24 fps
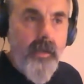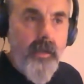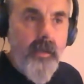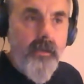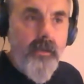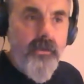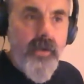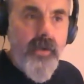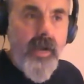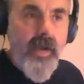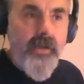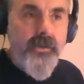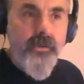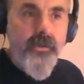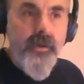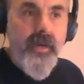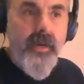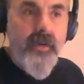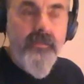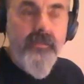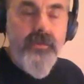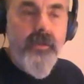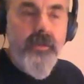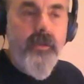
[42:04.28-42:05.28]
Josh
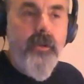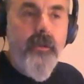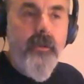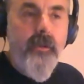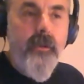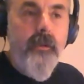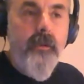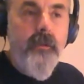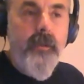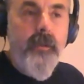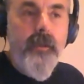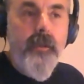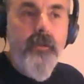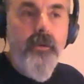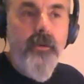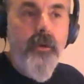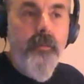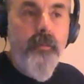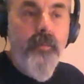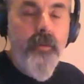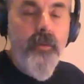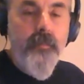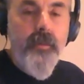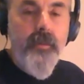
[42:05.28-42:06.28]
Graves and early
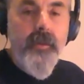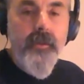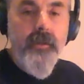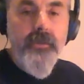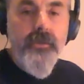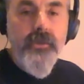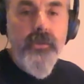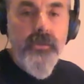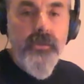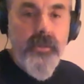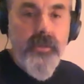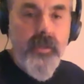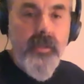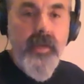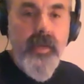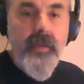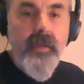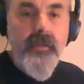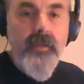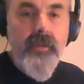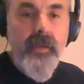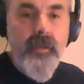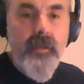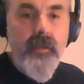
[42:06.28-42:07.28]
dobro players using
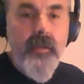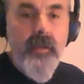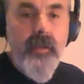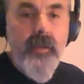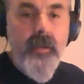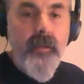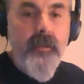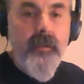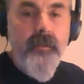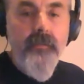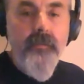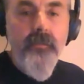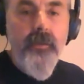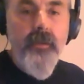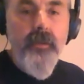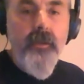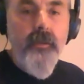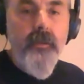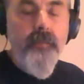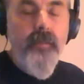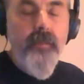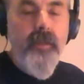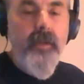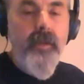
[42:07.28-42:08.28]
that technique where they'll
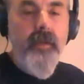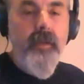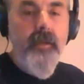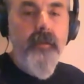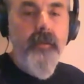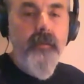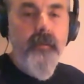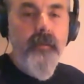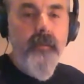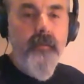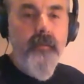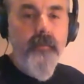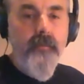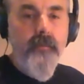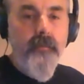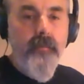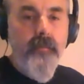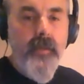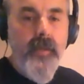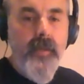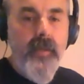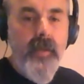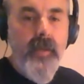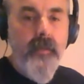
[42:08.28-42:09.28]
play
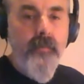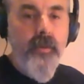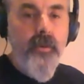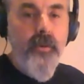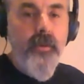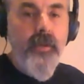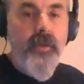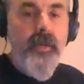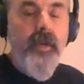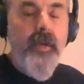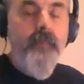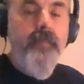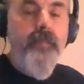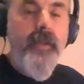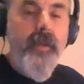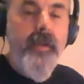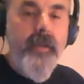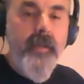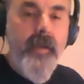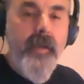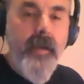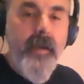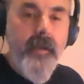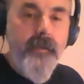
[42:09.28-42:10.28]
that broken up like
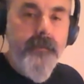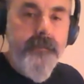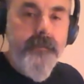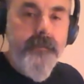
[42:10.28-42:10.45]
that.